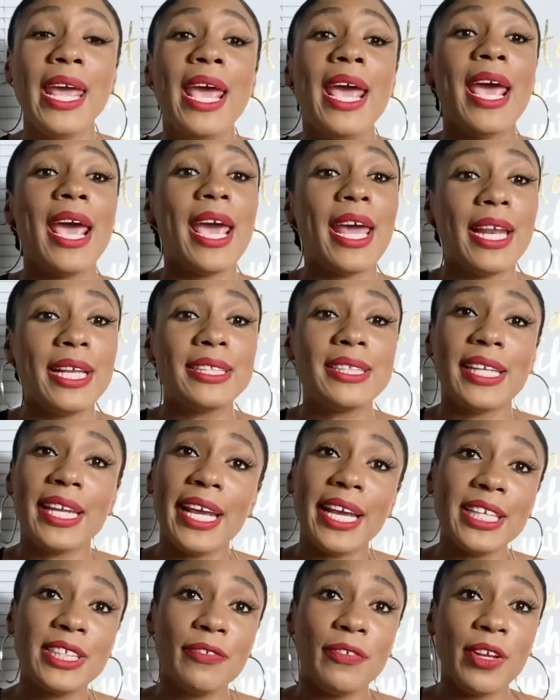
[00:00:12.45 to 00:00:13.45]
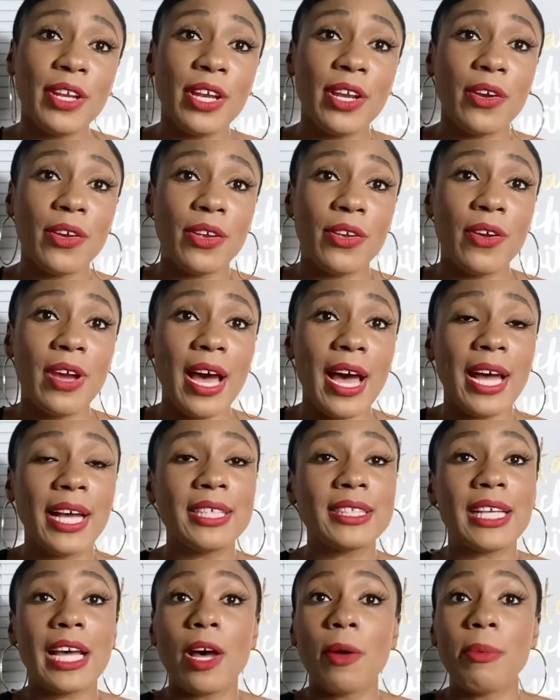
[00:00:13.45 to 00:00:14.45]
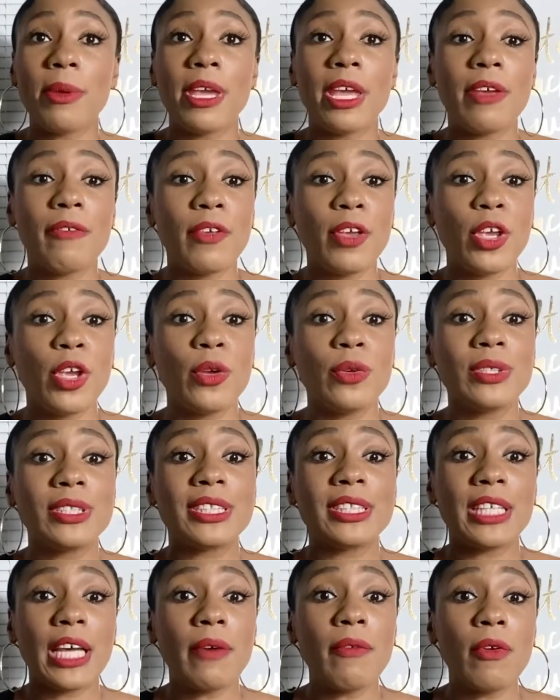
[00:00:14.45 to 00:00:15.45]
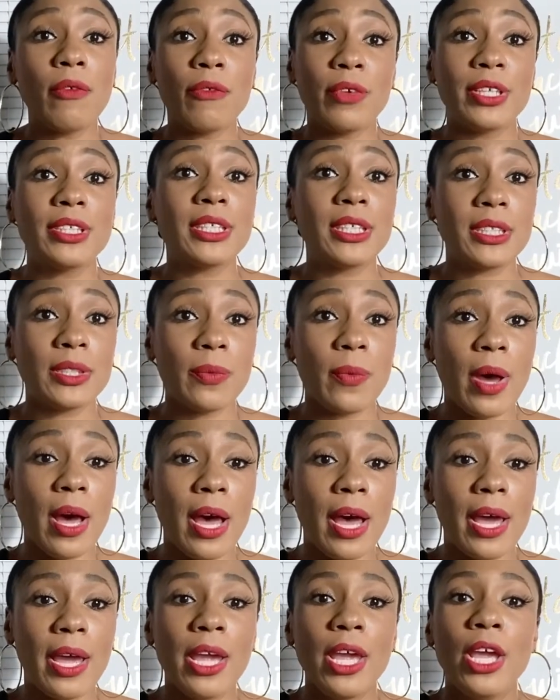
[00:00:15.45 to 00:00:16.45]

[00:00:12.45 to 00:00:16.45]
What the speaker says: and in today's video, you guys, I'll be giving you 7 reasons why